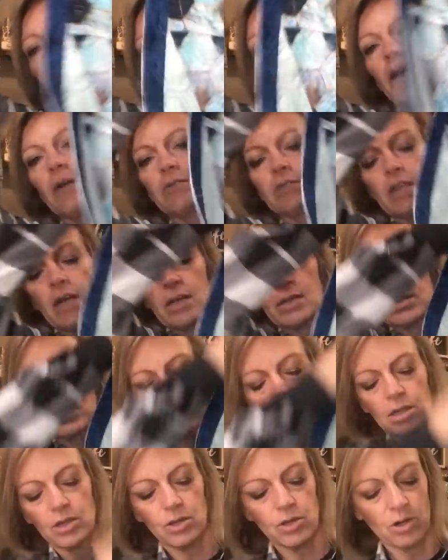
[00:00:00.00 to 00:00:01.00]
I was
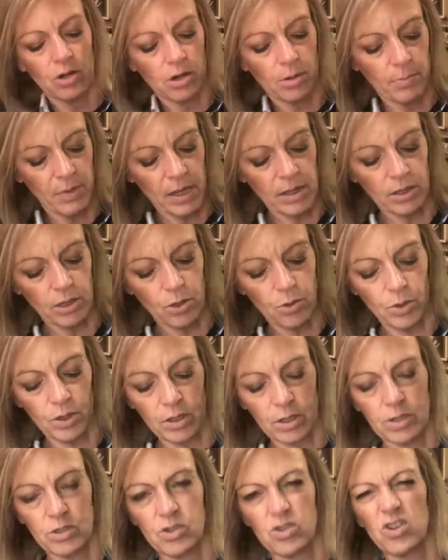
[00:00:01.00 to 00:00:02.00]
asking her about the
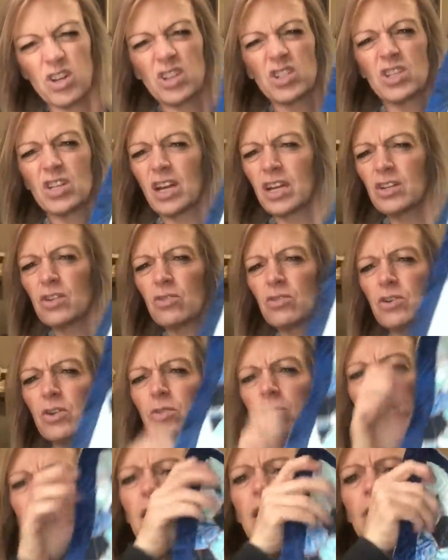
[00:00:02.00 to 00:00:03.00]
quilt construction. I don't know
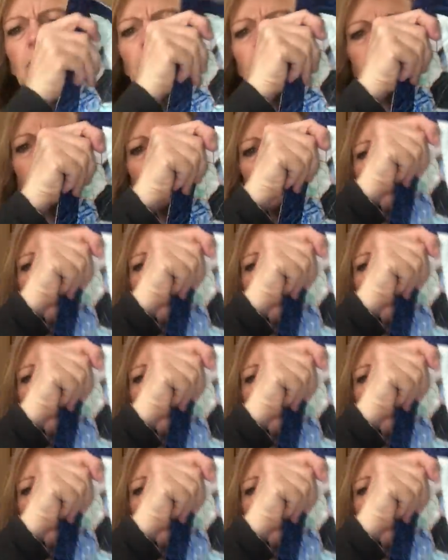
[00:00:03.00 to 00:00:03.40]
the name of the